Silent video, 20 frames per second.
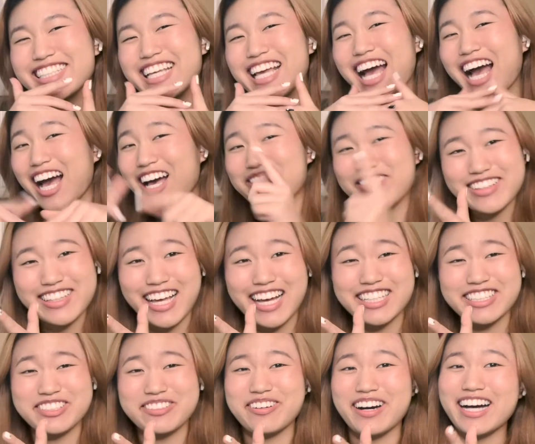I'm glad
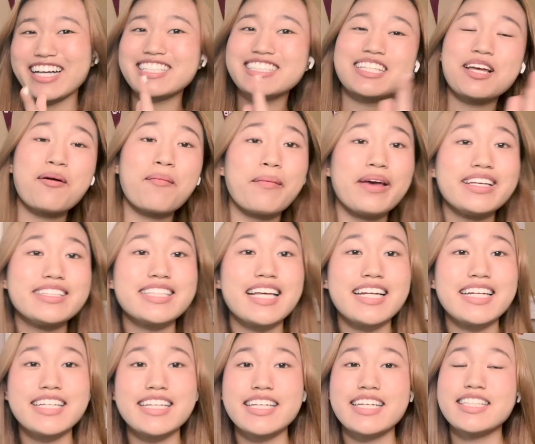you asked. Base
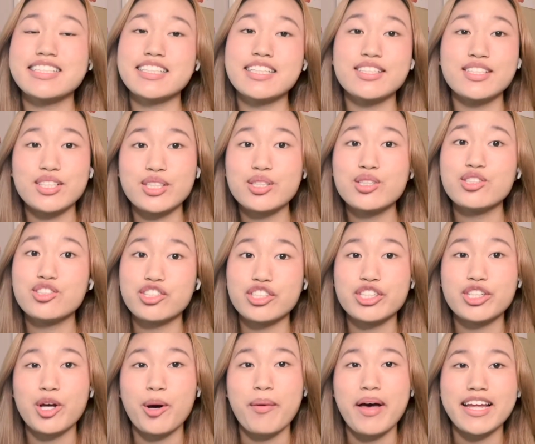editing is a new
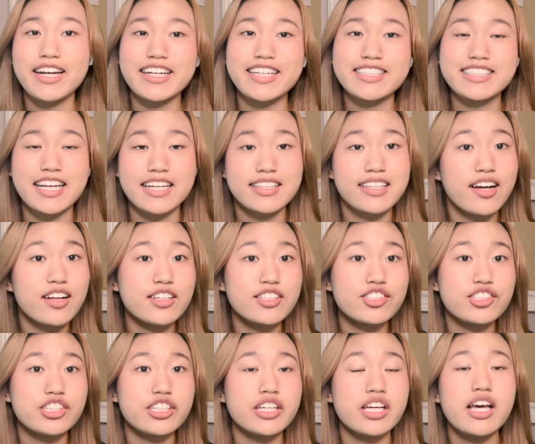genome editing
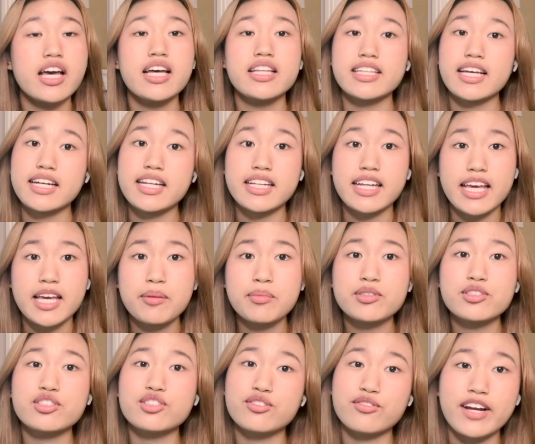technology that enables
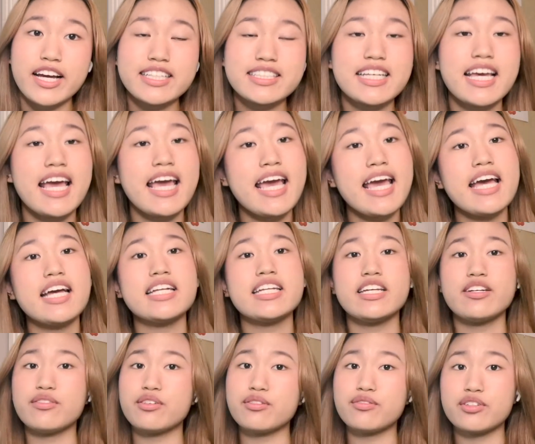direct and
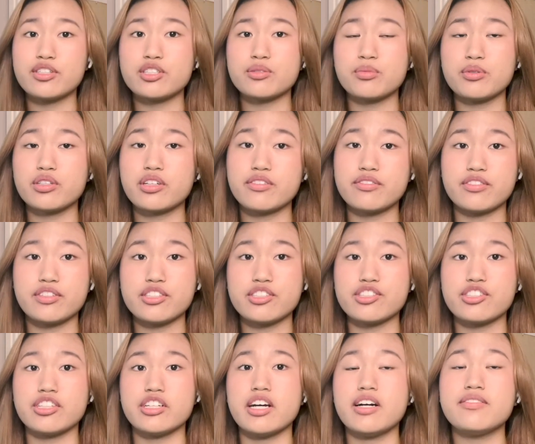irreversible
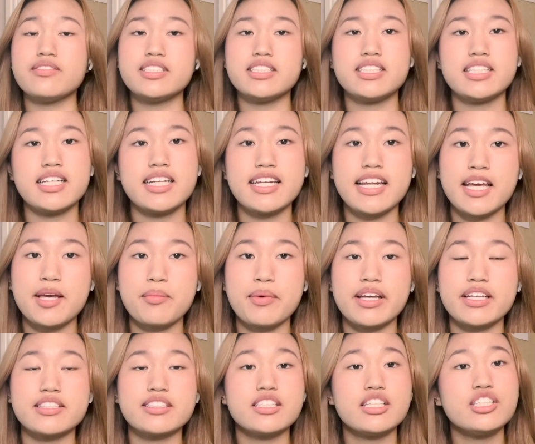conversion of a DNA
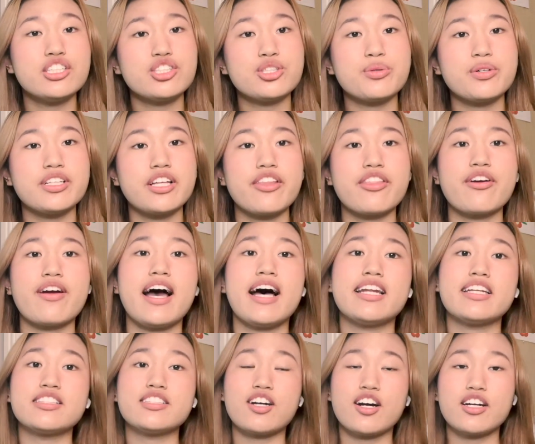base into another at a
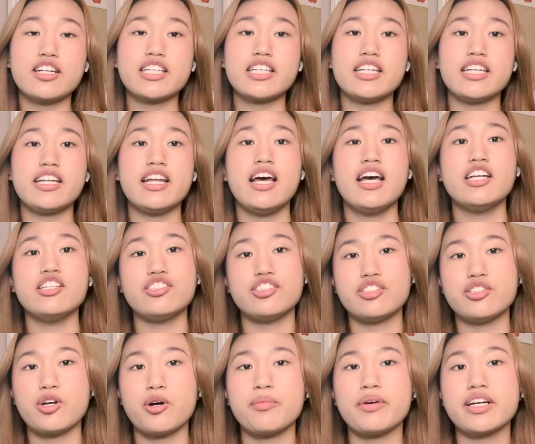targeted
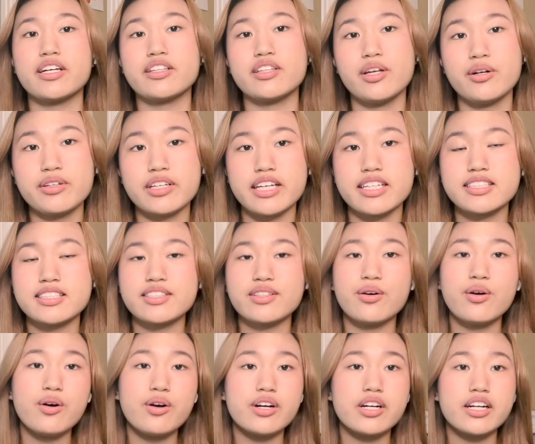genomic locus,
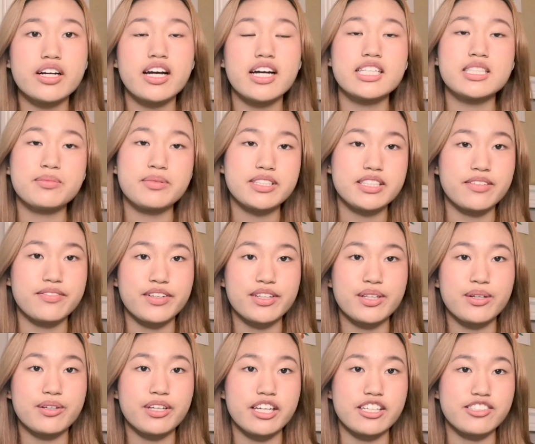or a specific
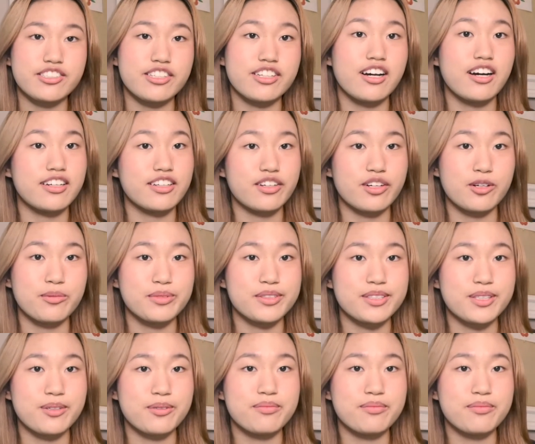location on a chromosome.